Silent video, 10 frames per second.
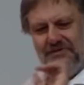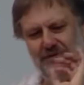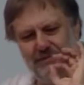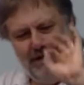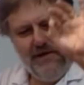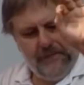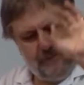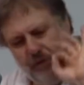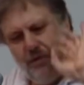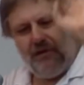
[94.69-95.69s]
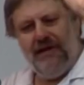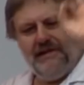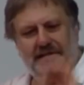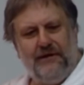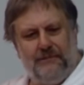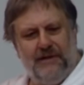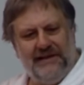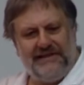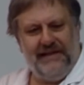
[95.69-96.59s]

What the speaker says: It would be pure surplus.